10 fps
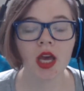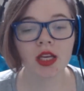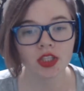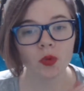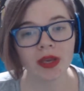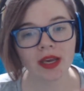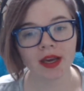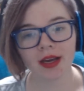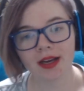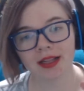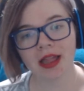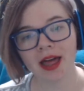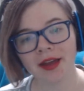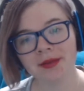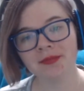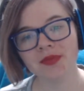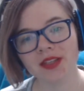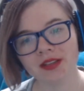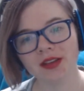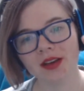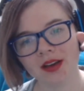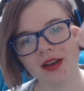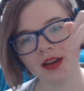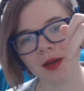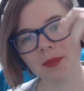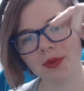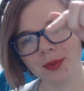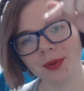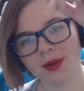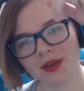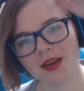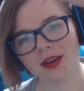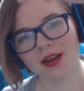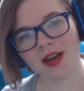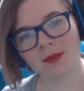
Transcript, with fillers: So we climbed up a